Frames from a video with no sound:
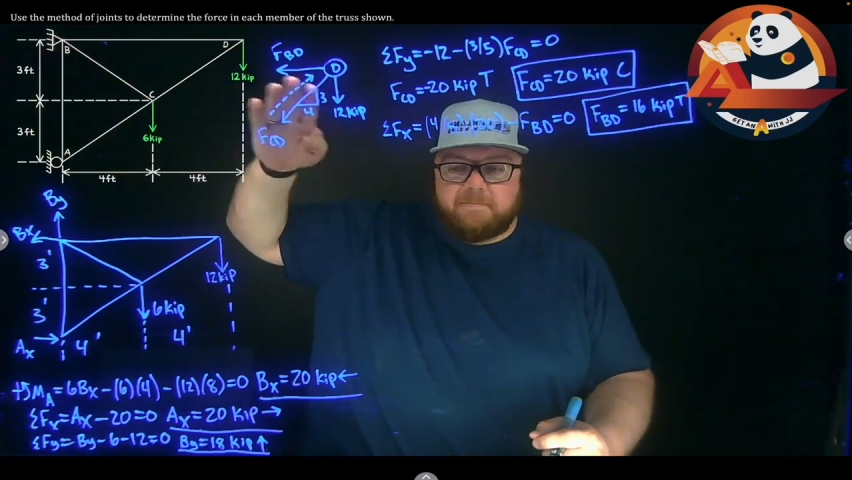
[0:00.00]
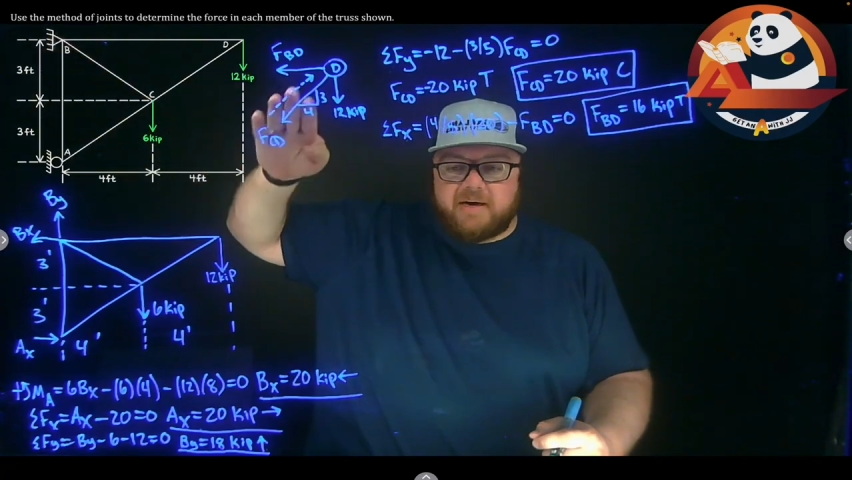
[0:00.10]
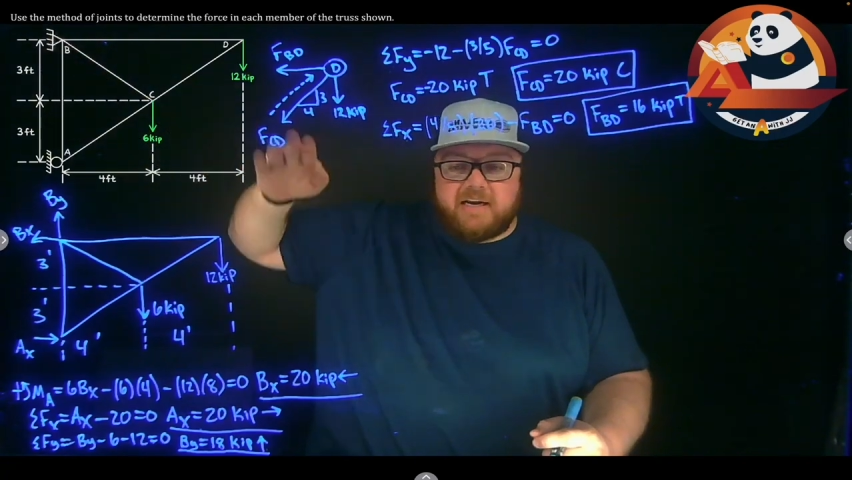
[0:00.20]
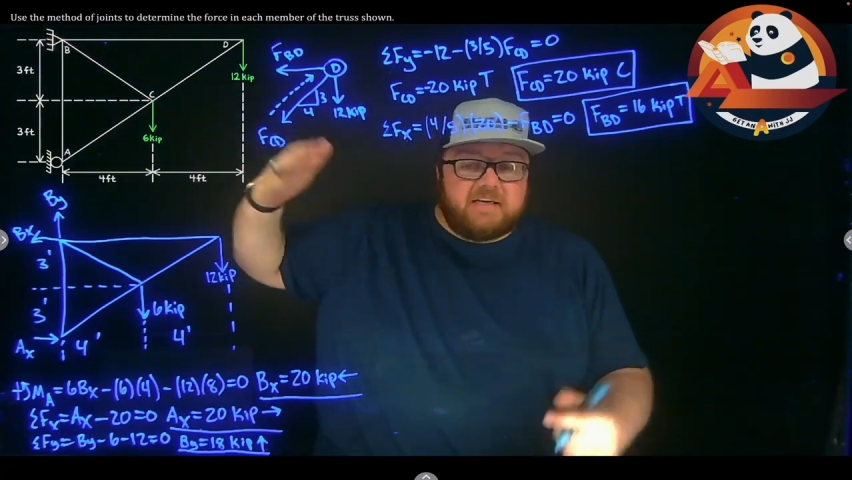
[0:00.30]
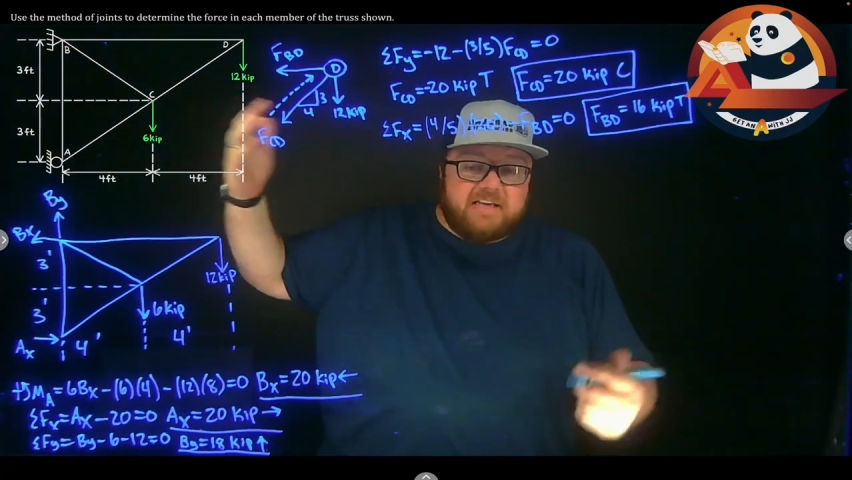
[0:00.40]

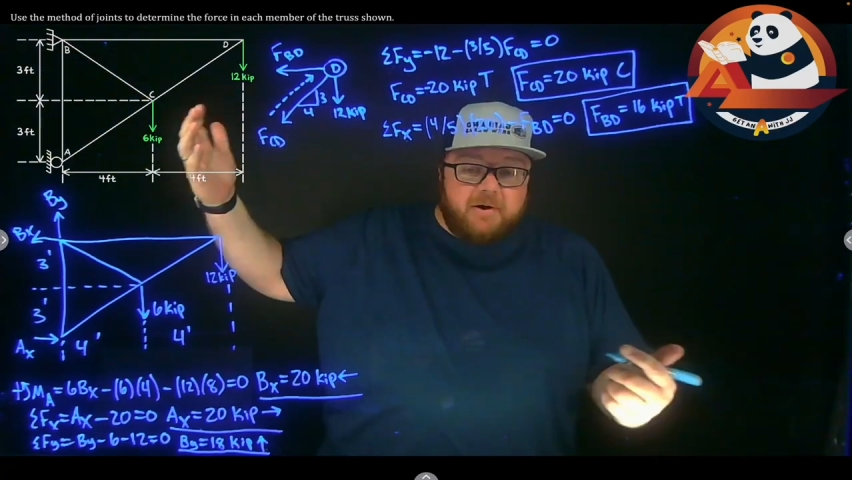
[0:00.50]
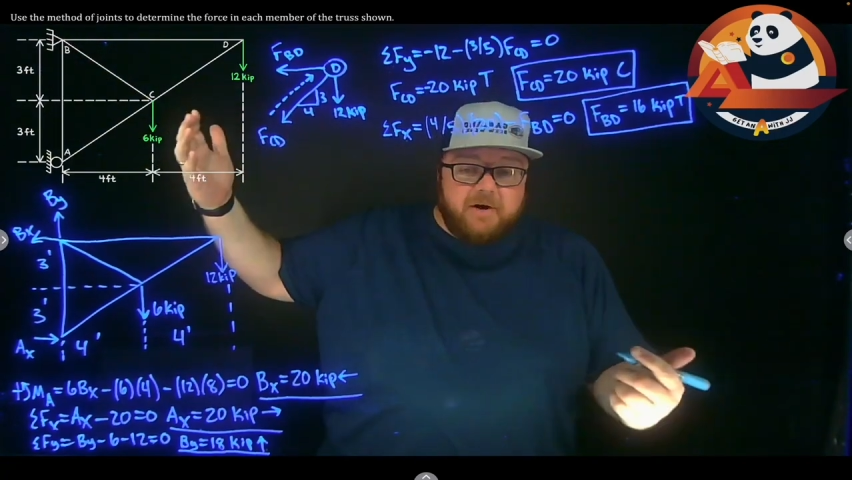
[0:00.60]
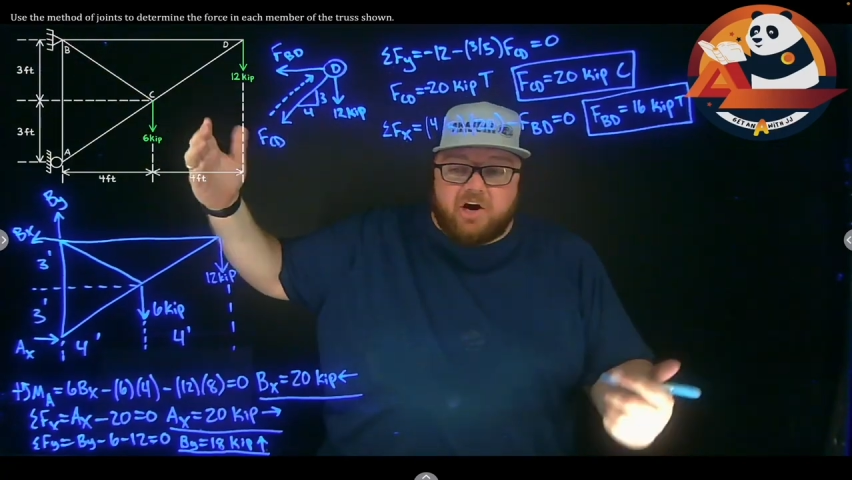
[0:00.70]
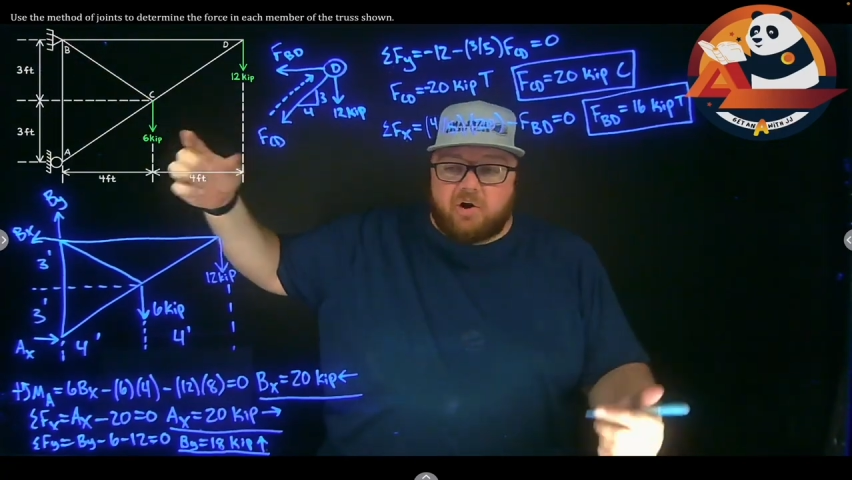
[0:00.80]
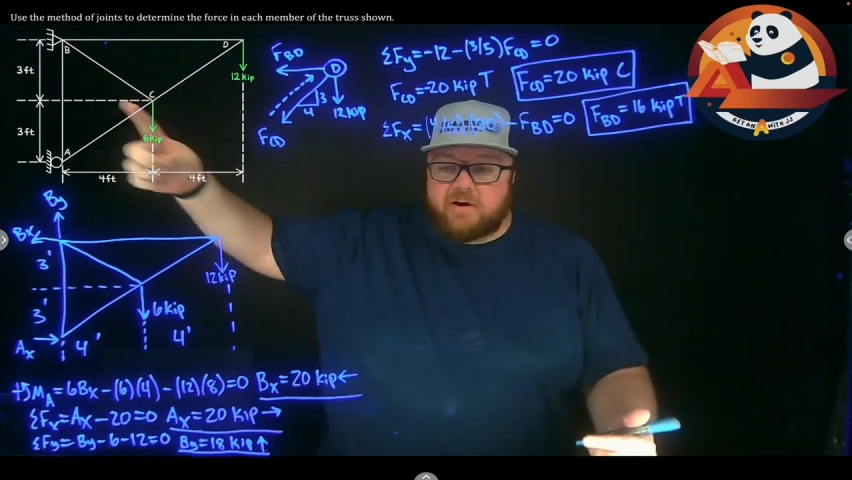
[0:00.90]
BD is now
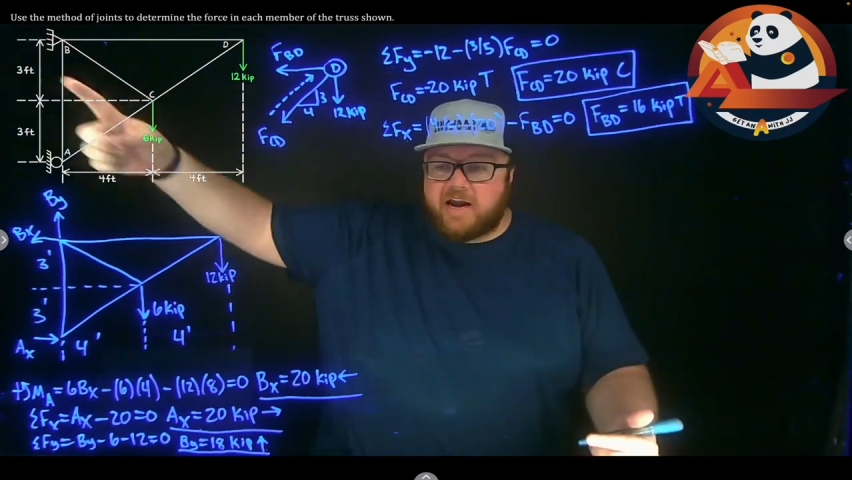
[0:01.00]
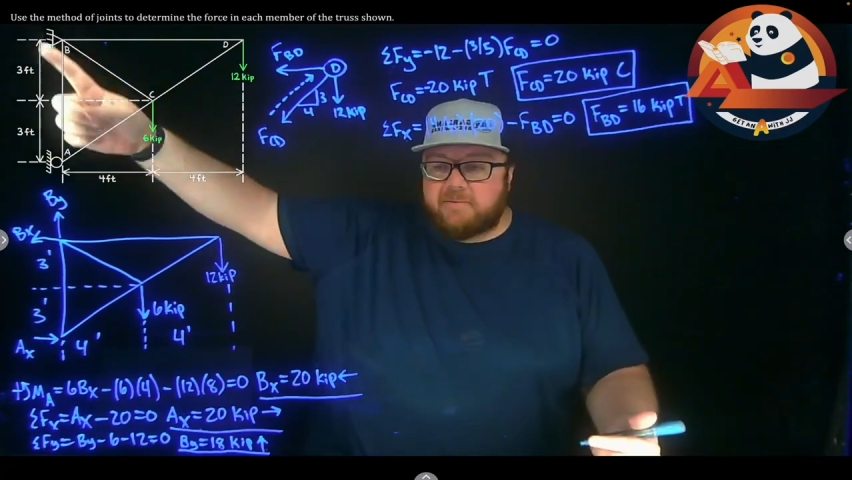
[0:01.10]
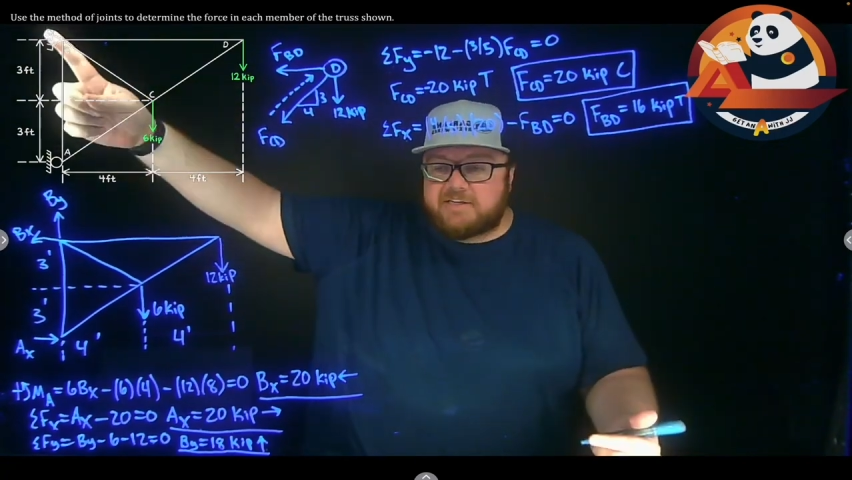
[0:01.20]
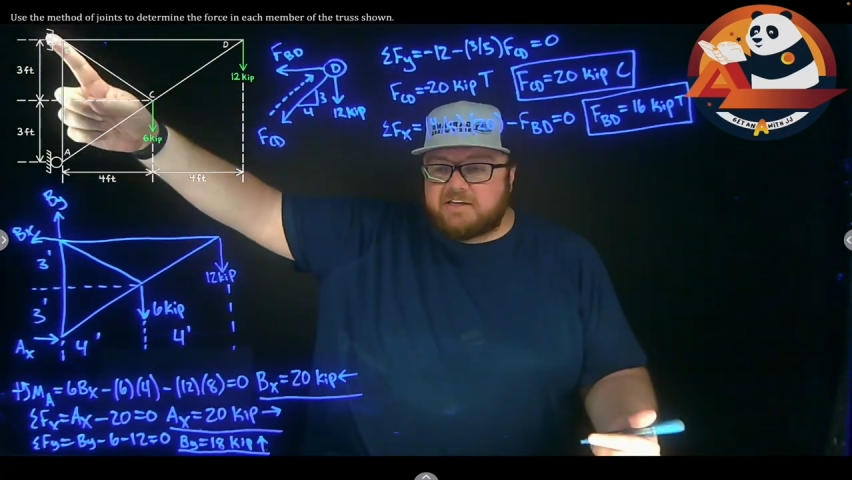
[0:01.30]
unknown, and we